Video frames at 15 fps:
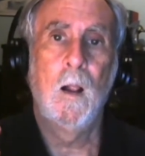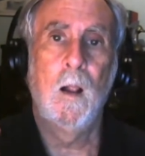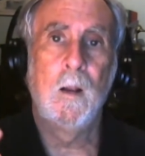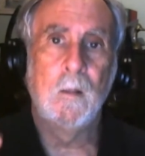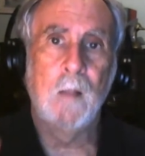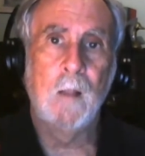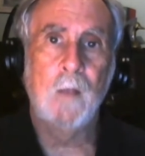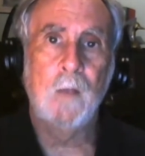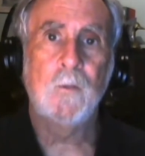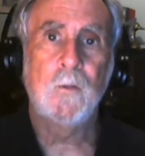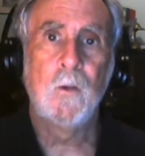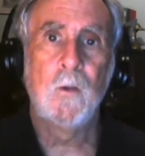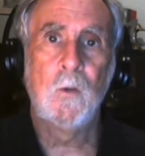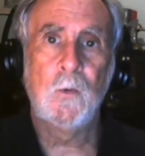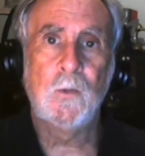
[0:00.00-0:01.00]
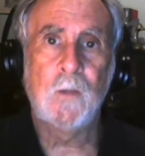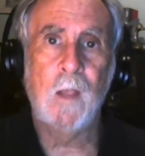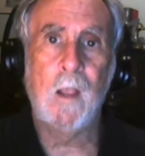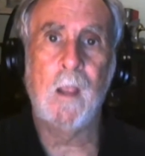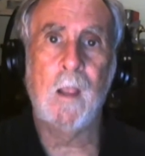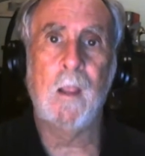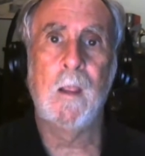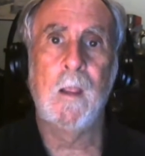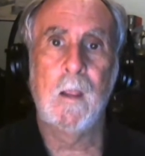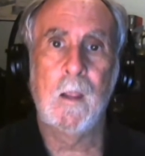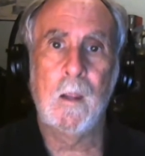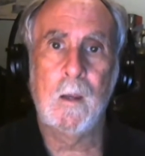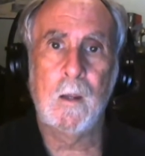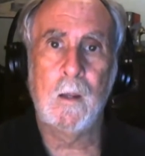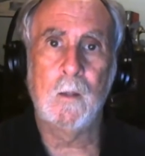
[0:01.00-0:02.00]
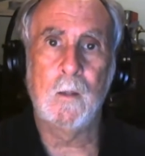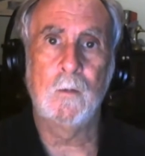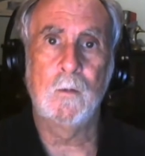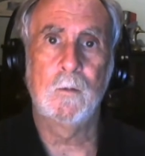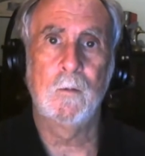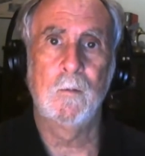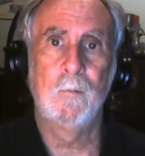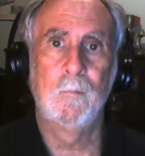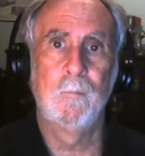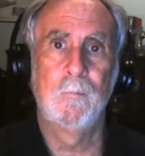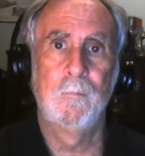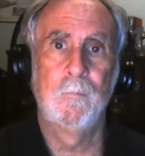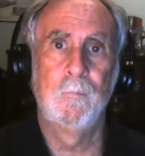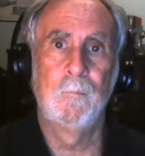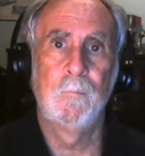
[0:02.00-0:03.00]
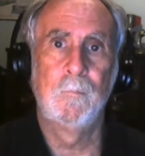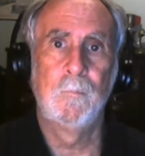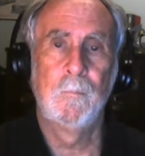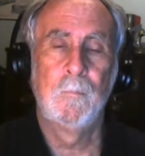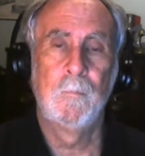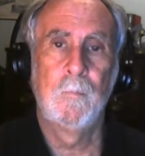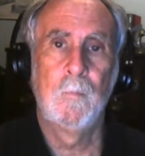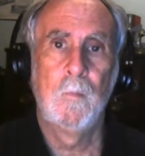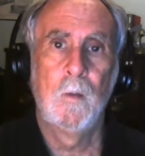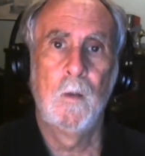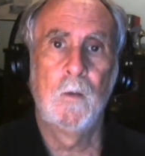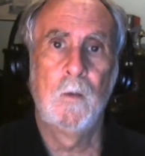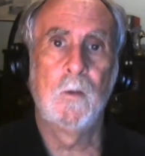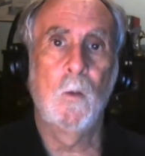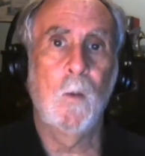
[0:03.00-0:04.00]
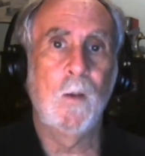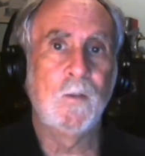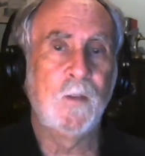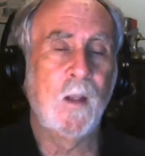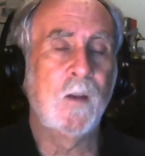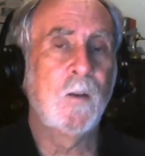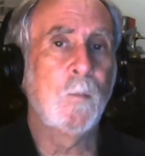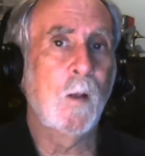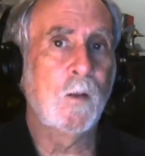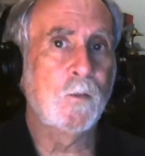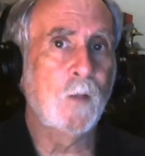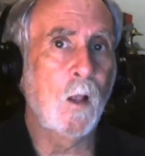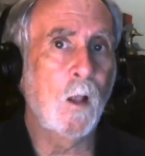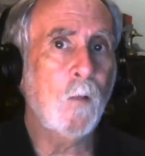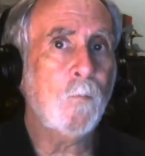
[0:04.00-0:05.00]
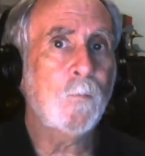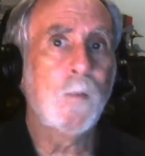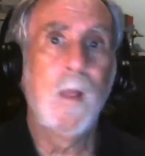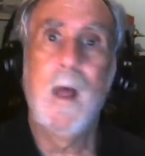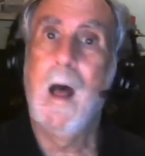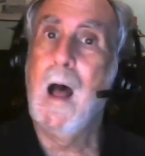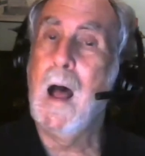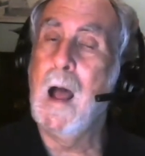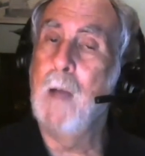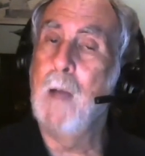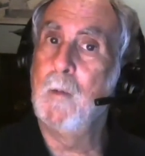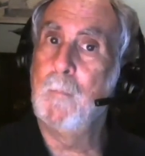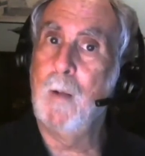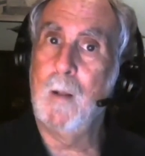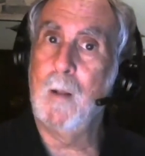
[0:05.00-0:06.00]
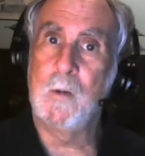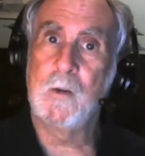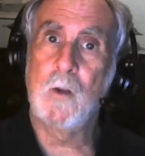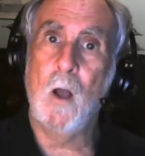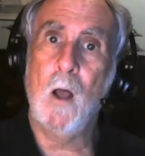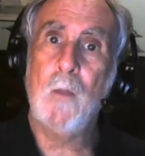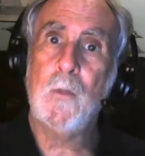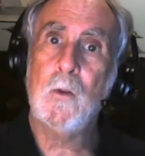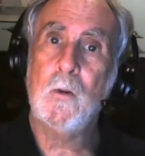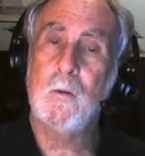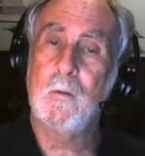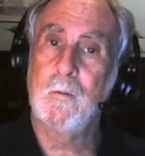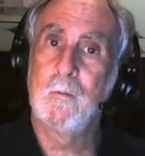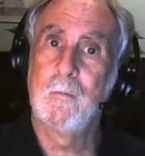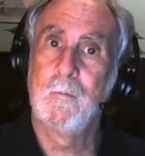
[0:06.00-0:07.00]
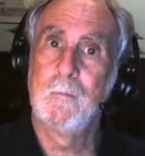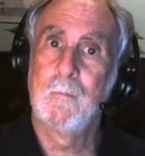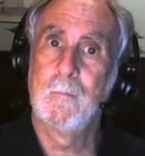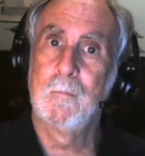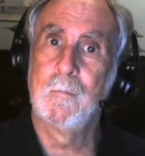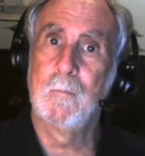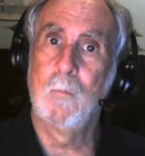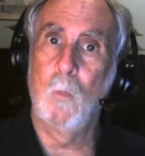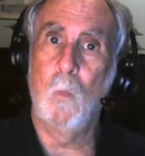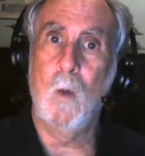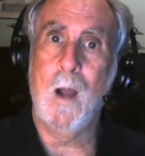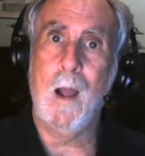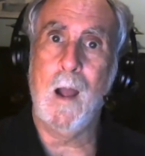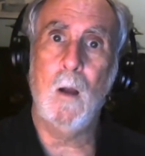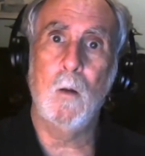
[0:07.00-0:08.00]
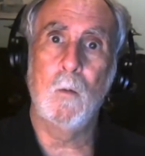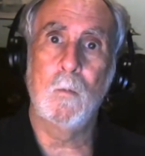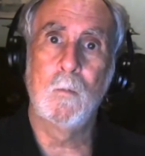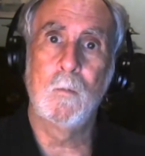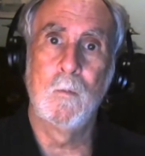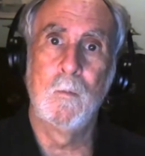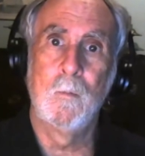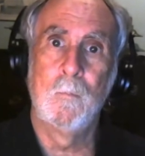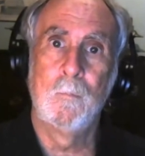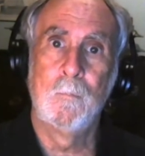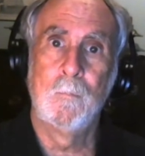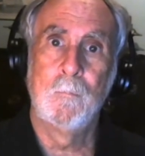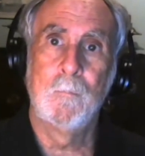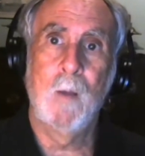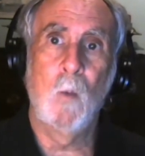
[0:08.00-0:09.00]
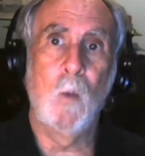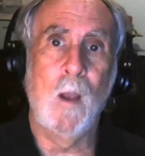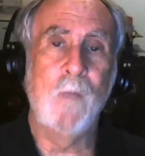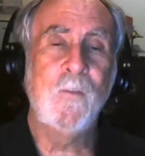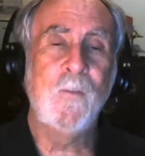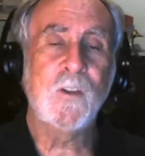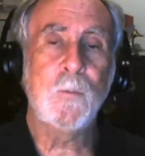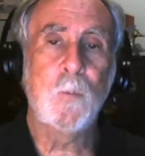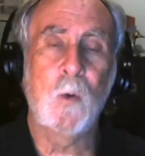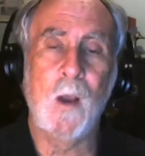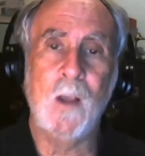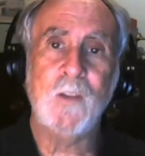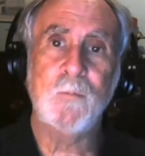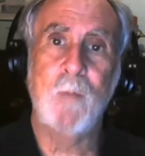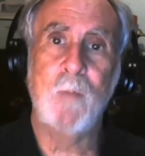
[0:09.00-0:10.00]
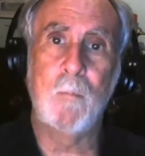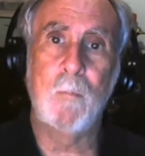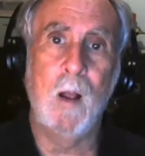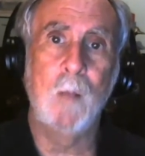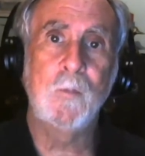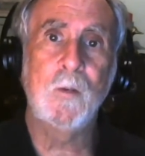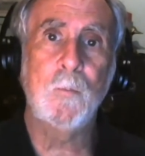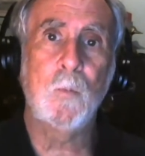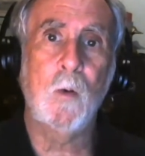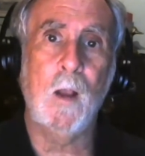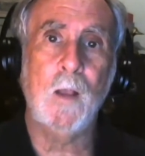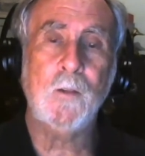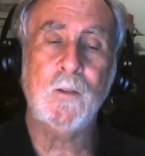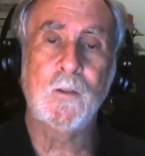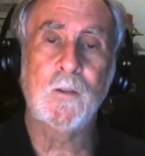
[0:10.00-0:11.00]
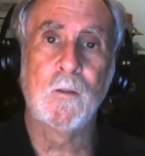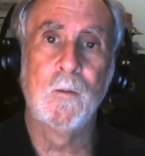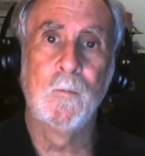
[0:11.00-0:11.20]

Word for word: unless you say it is. So I said to myself, I'm a published author. Wow. My wife is impressed. My mom's impressed.